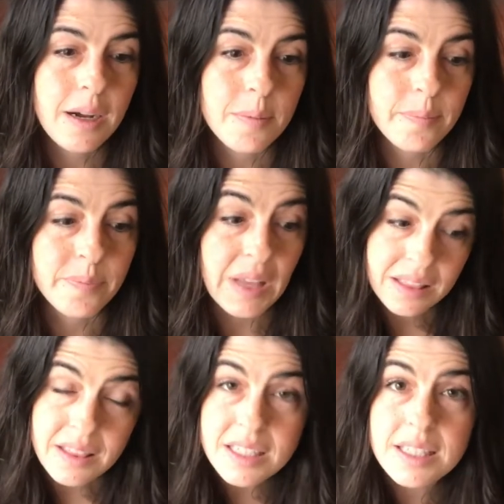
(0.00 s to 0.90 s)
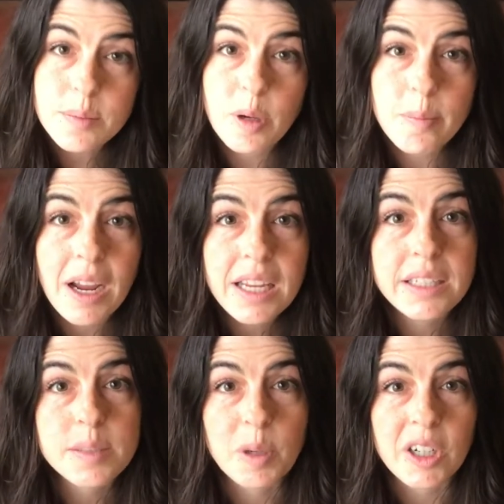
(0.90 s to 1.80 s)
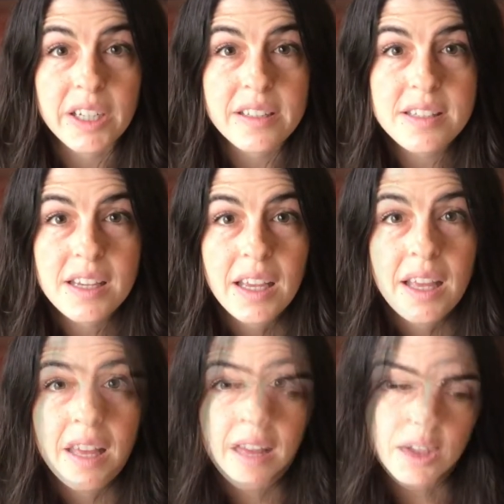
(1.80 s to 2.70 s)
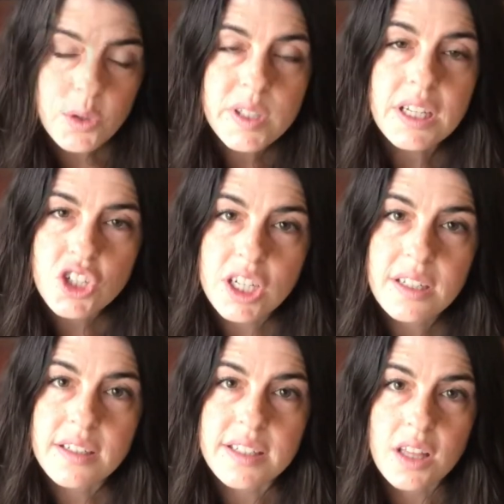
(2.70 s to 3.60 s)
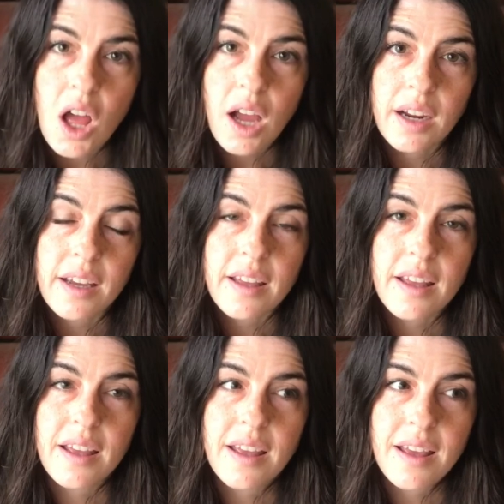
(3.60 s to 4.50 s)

and this has been my experience, using GeniusLog